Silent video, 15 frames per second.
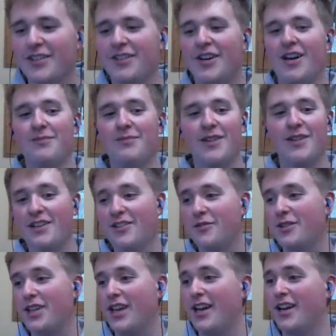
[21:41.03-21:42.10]
Up next,
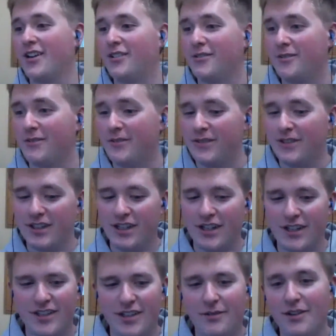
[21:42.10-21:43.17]
we have
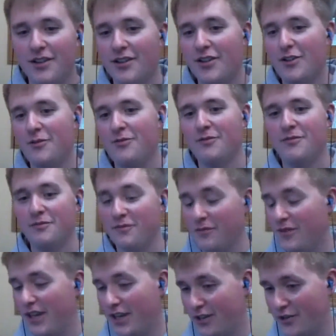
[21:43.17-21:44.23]
something a little
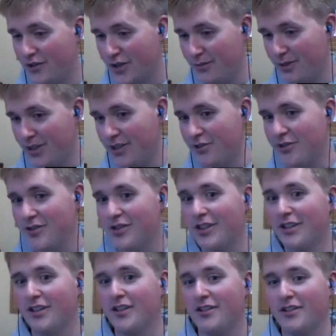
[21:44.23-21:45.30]
extremely
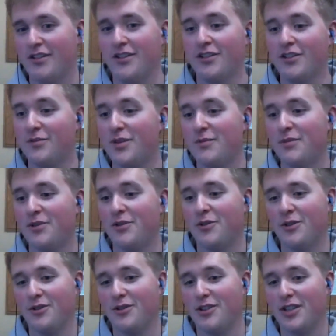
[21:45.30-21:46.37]
interesting to people who are
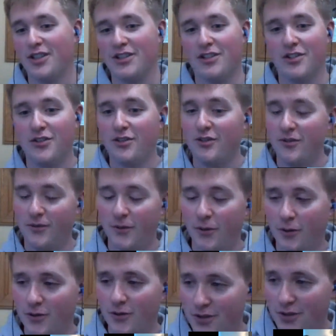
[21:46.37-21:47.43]
looking for
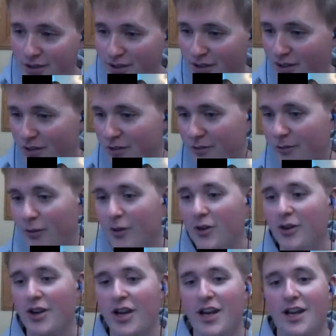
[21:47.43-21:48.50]

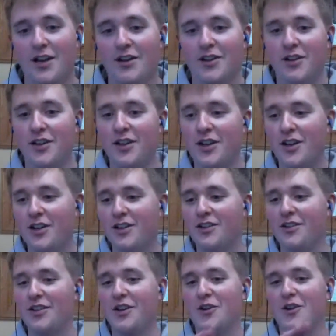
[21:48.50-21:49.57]
1604 and
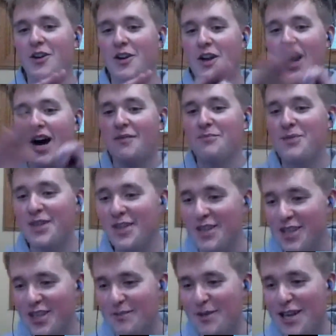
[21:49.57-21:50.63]
there not being
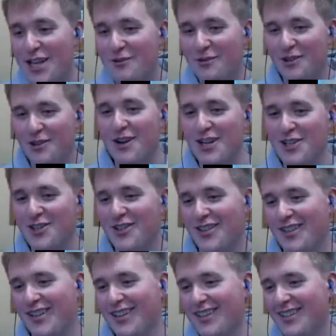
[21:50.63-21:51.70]
as many regressions
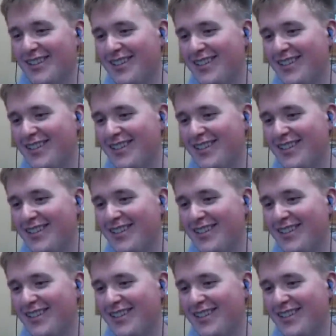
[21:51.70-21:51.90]
in it.